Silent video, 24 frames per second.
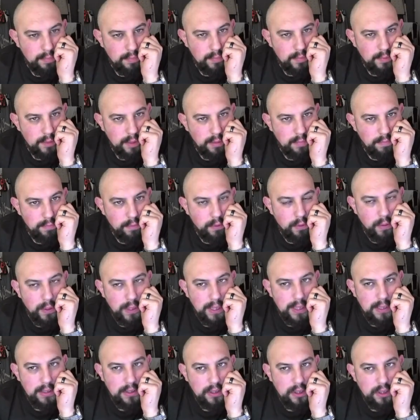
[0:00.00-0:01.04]

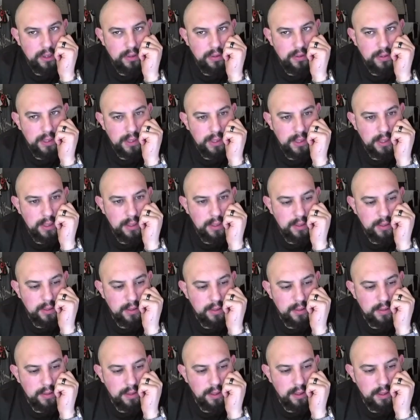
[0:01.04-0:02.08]
Void using
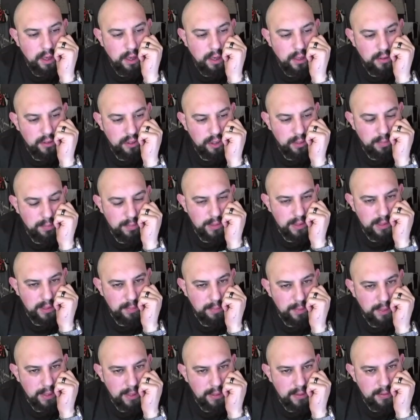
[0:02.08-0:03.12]
the Garchomps at the
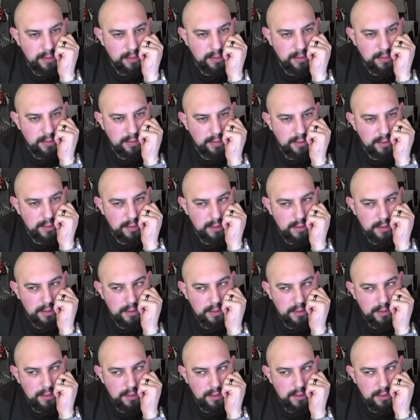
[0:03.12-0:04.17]
minute.
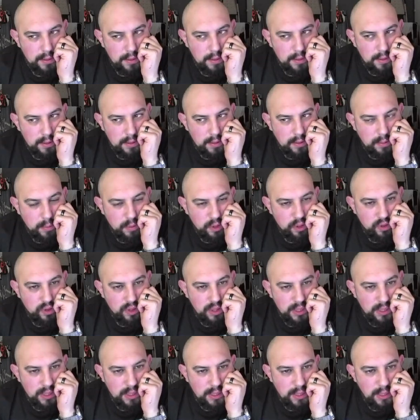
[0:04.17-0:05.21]
So we just
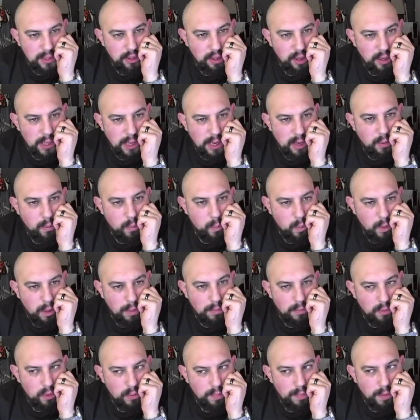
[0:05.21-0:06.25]
need to knock out one
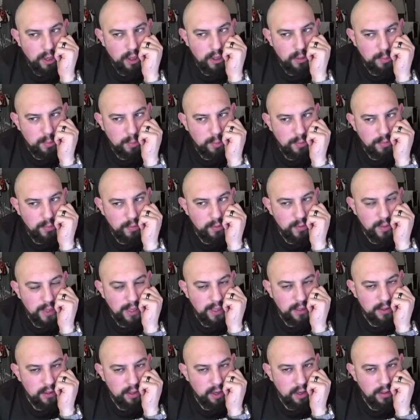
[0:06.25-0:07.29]
more Pokemon before they
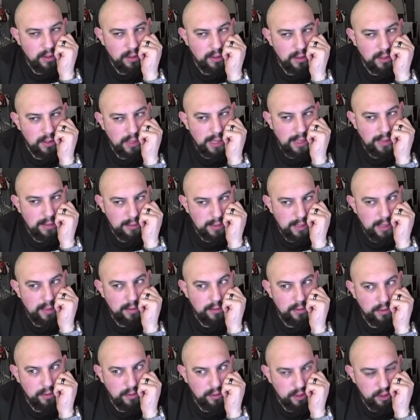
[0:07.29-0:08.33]
can knock get down
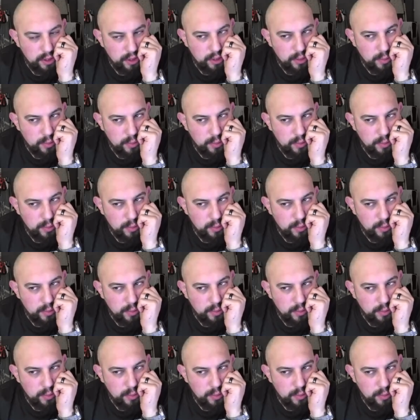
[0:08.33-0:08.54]
to two.